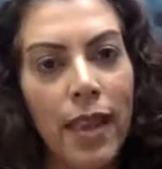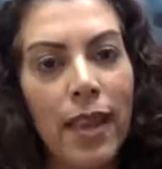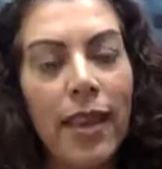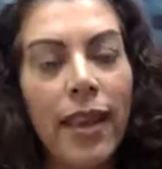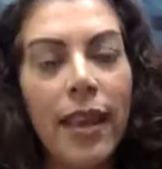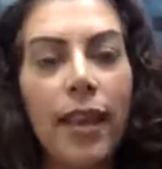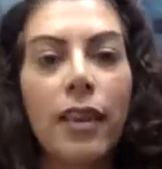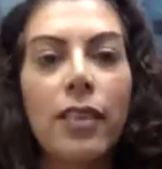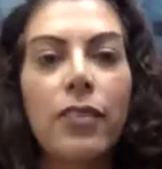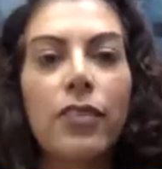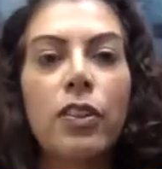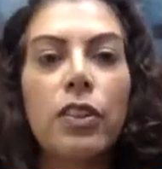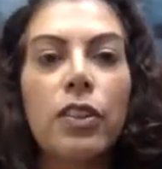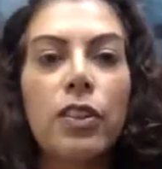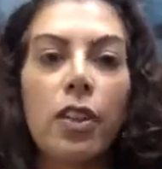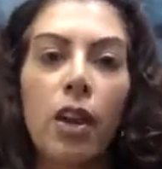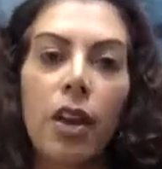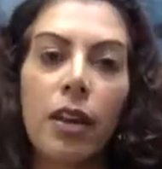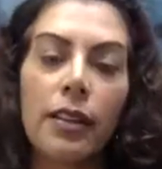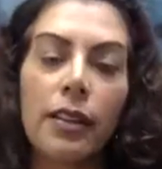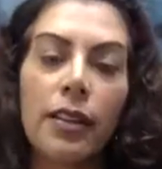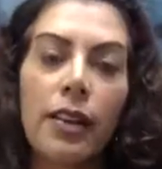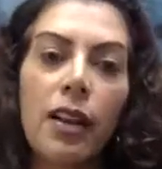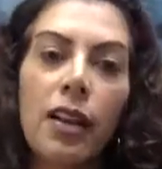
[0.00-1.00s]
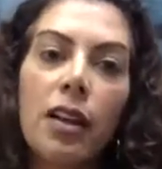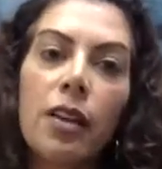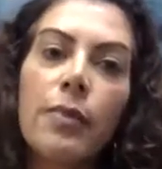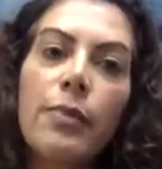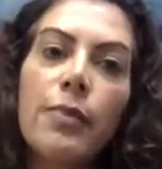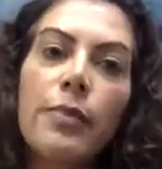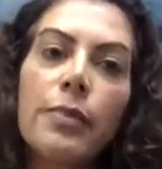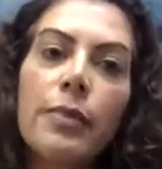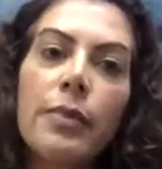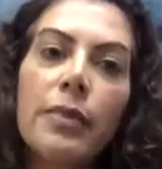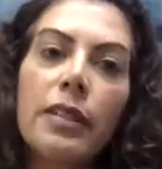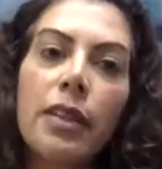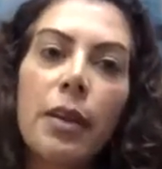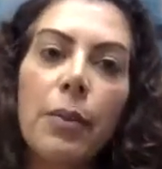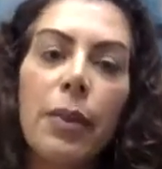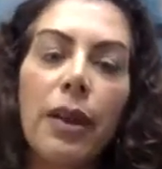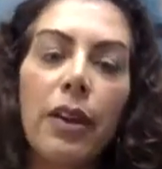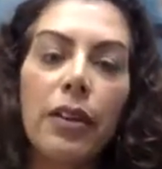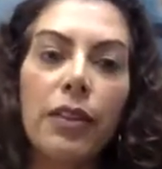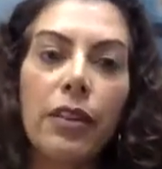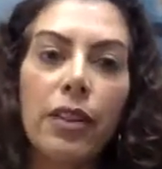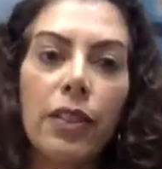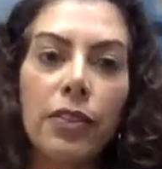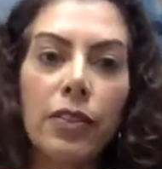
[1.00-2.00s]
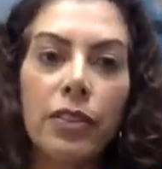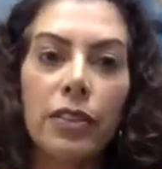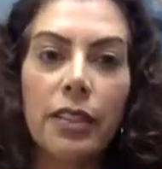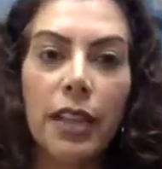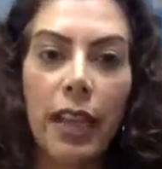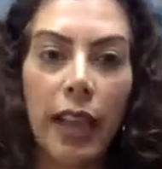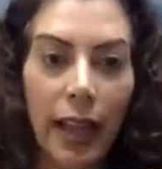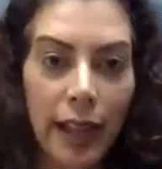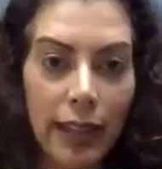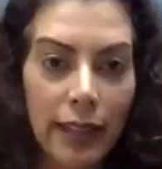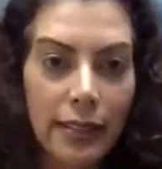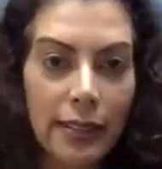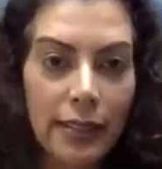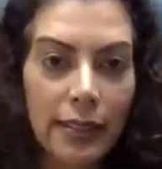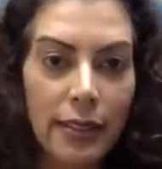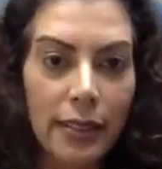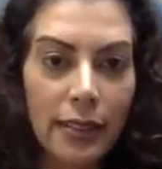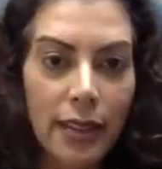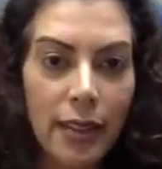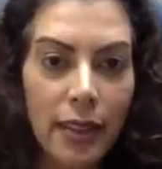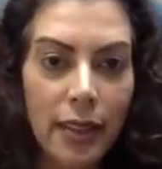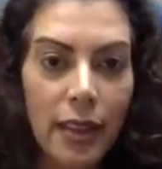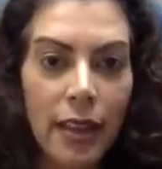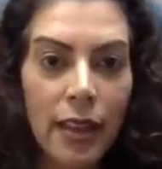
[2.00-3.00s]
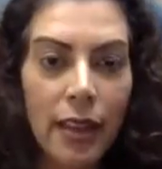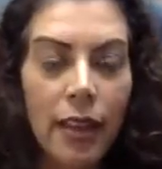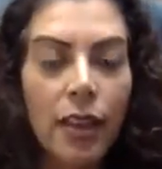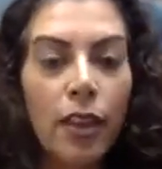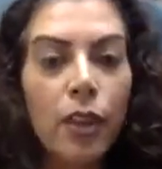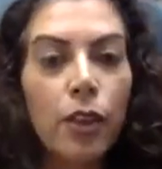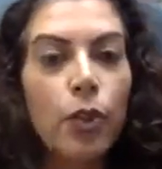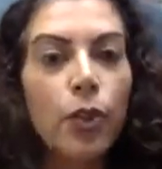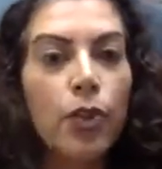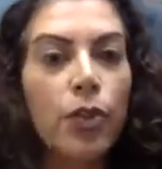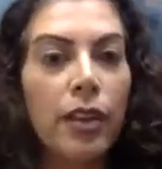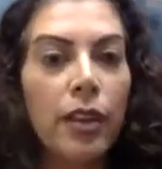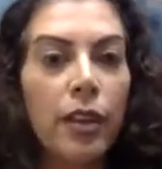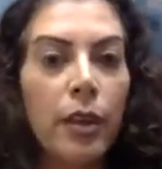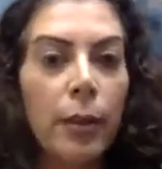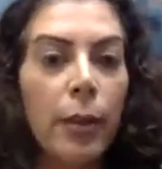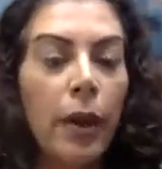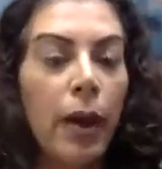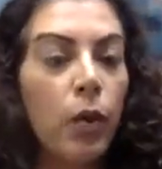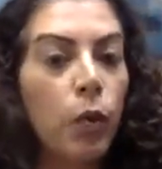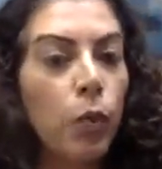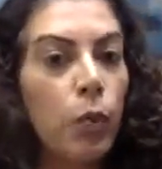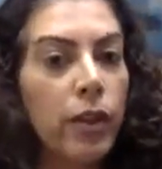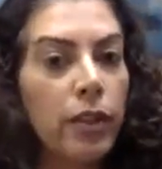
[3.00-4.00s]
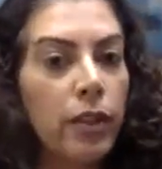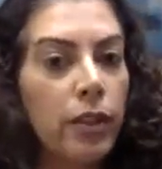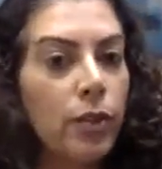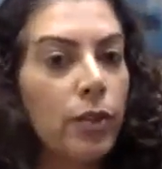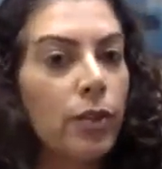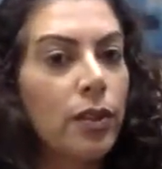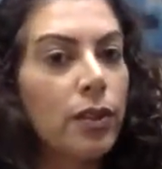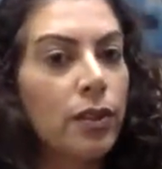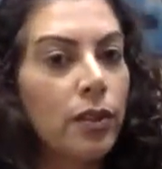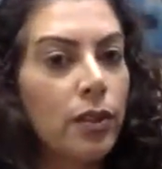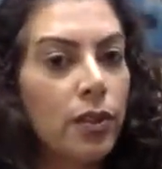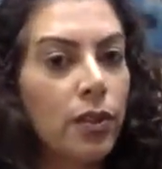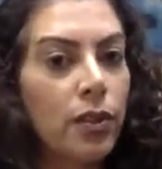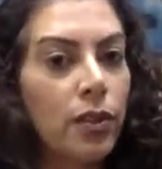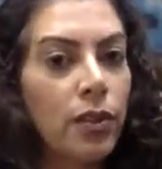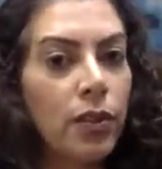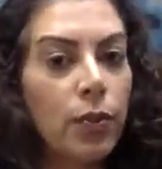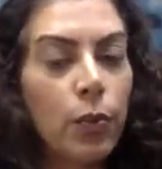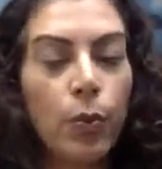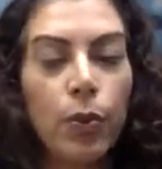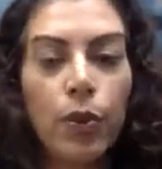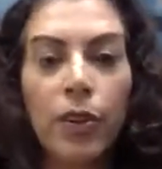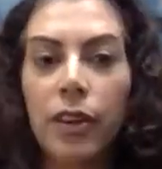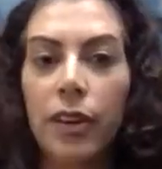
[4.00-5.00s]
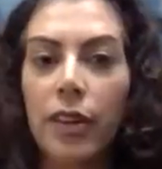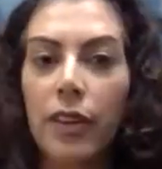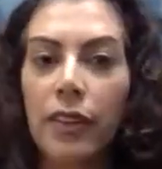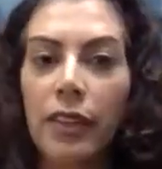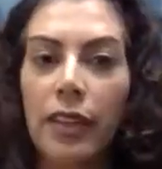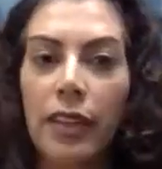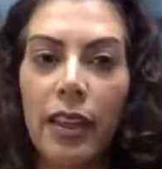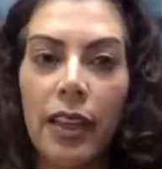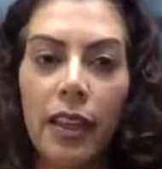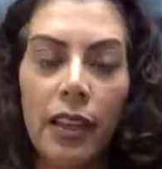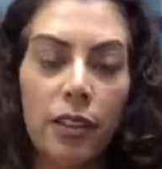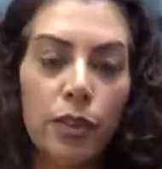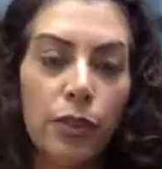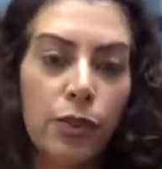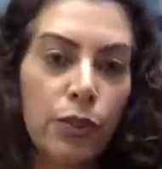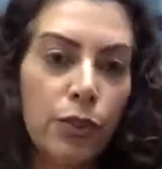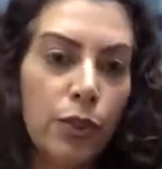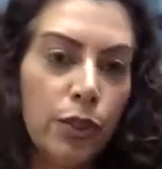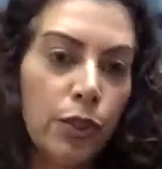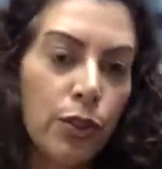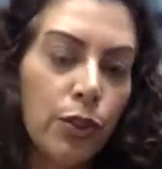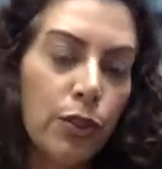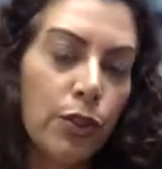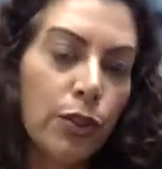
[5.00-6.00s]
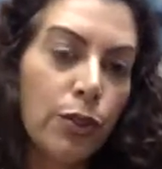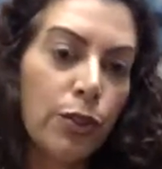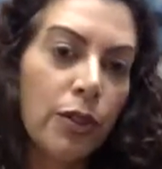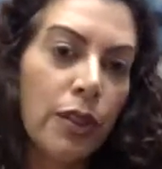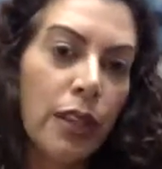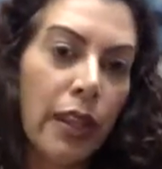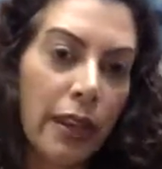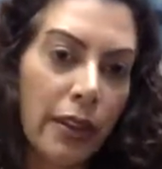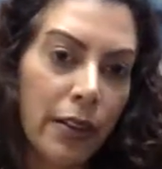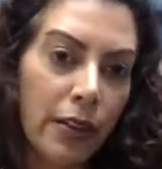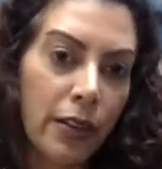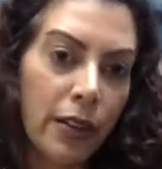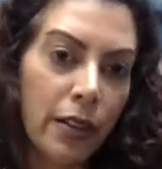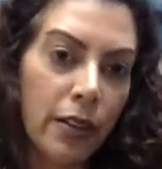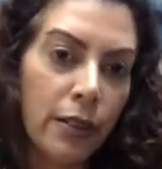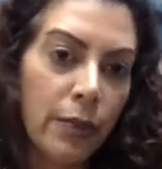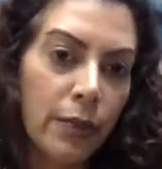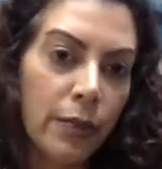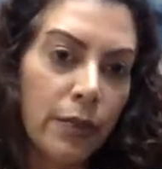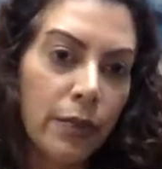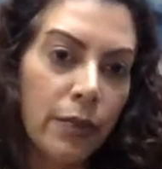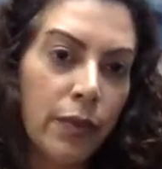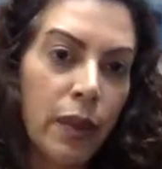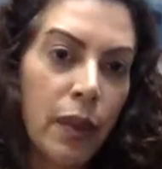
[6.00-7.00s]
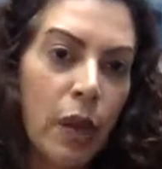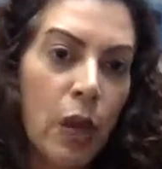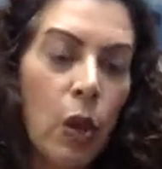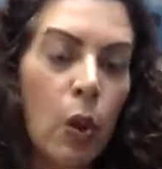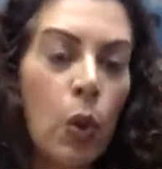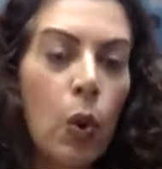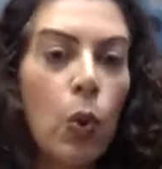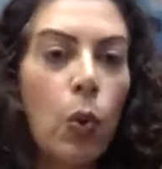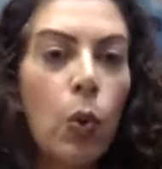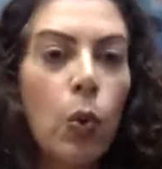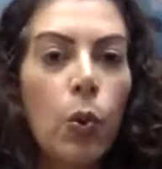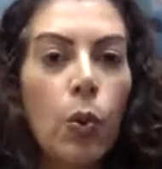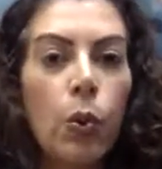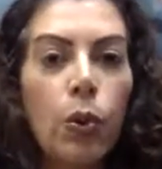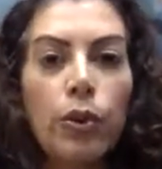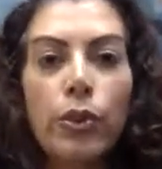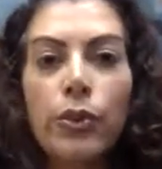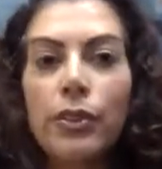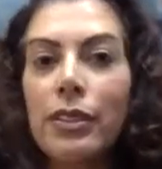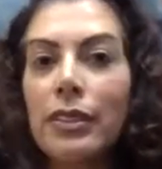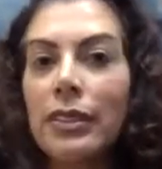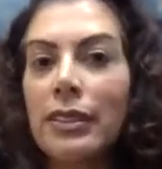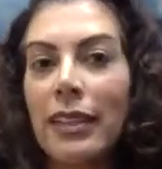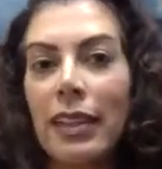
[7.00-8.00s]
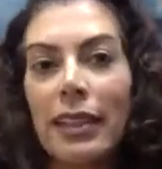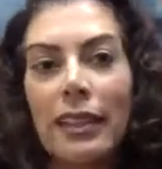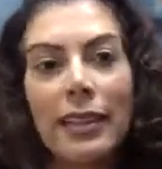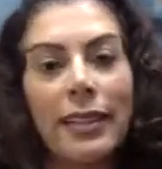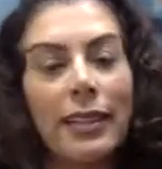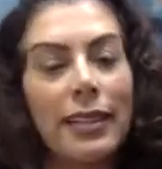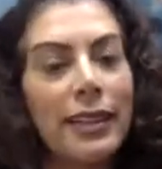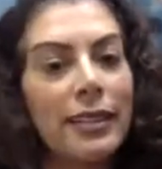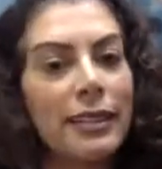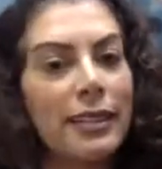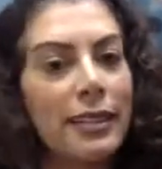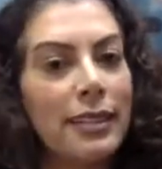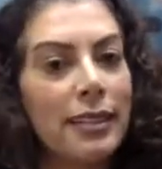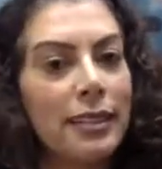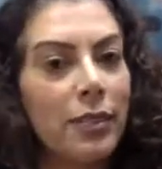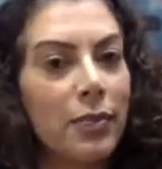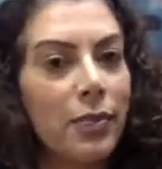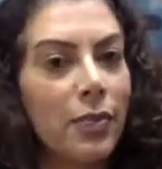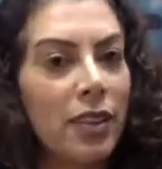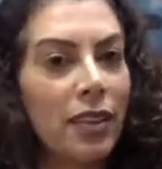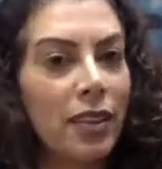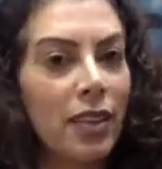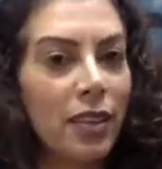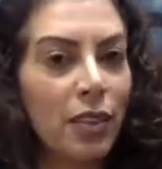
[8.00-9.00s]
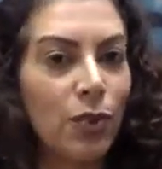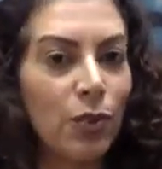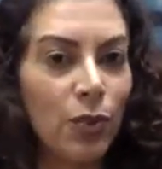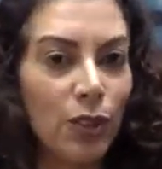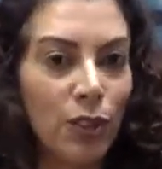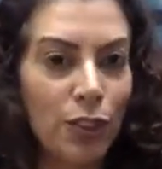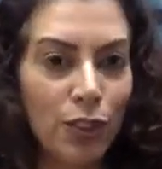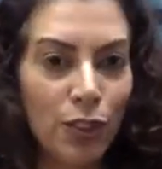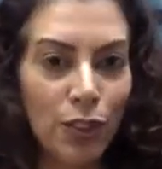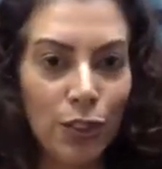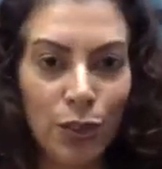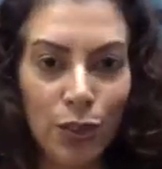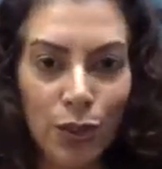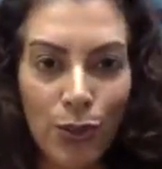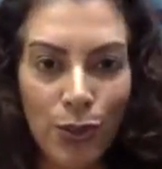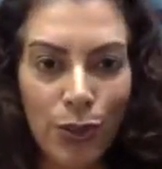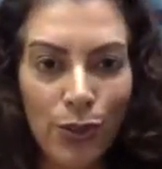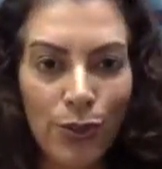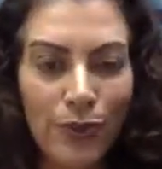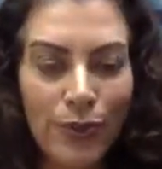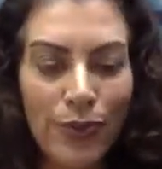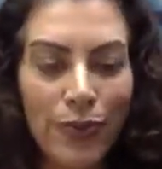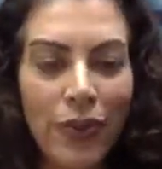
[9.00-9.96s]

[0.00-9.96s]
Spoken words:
And if a thought comes about another task, you think about when you put it on the calendar for you to do later, or you decide that that's not something that you need to do.